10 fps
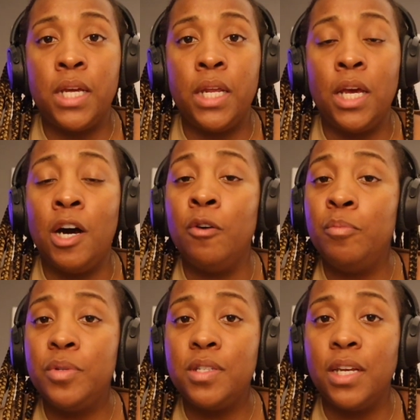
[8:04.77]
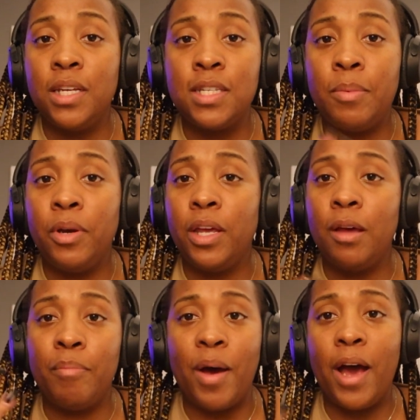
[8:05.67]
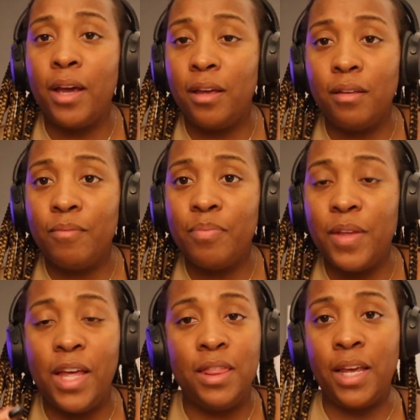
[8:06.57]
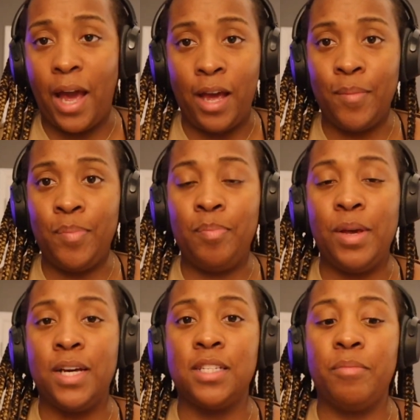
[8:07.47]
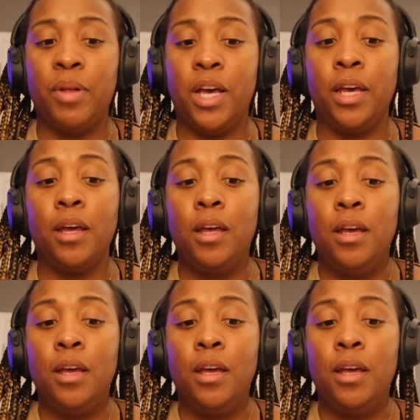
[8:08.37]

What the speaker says: and he helps and he's able to get back in the game, because I'm like,